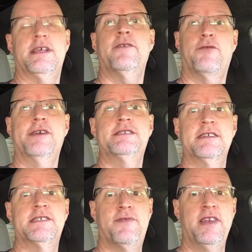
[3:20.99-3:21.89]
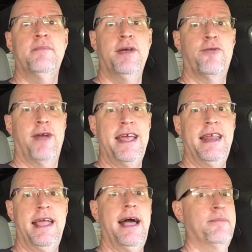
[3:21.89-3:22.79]
Like, for instance, if it had been
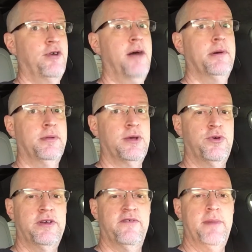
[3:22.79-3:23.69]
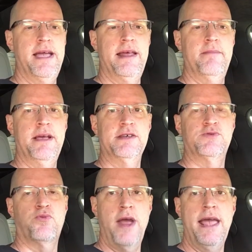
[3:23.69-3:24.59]
raining, I probably wouldn't have made it, because
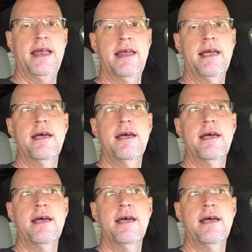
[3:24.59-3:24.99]
rain